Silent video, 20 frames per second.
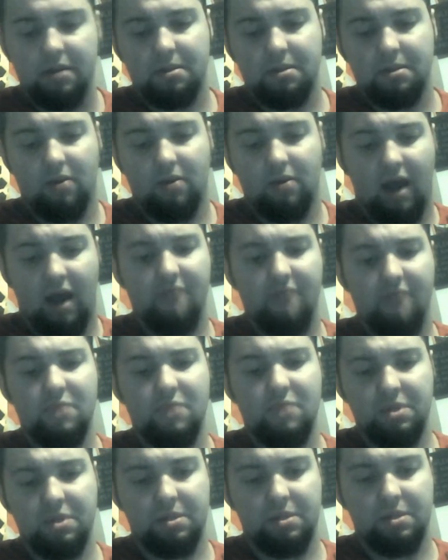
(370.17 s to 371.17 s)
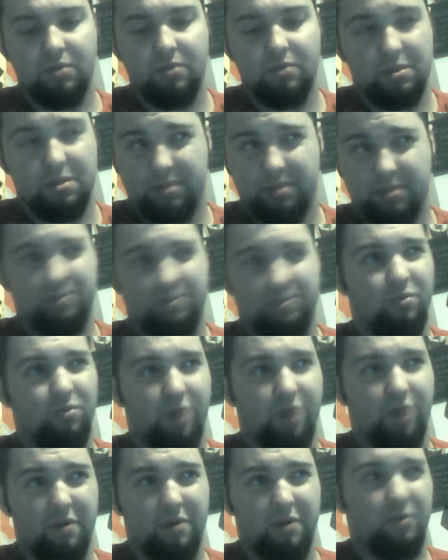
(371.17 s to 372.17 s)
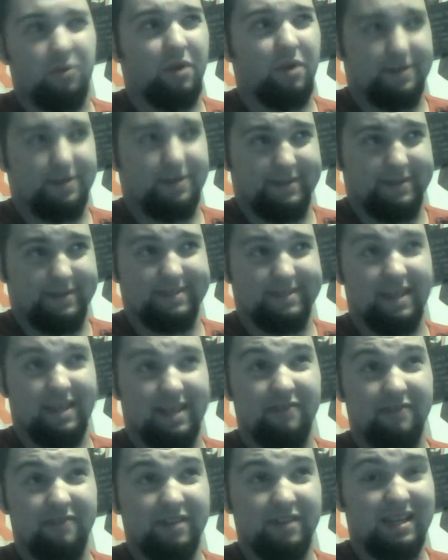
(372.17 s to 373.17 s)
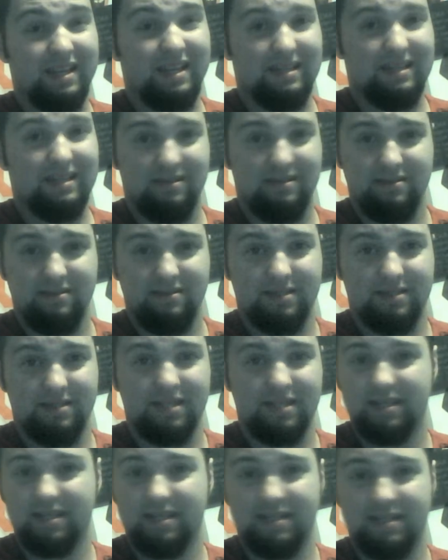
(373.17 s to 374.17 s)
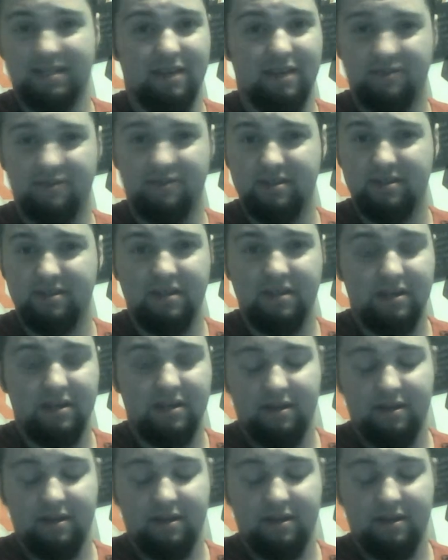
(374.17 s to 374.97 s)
So I've been, which was probably what, seven, six, seven?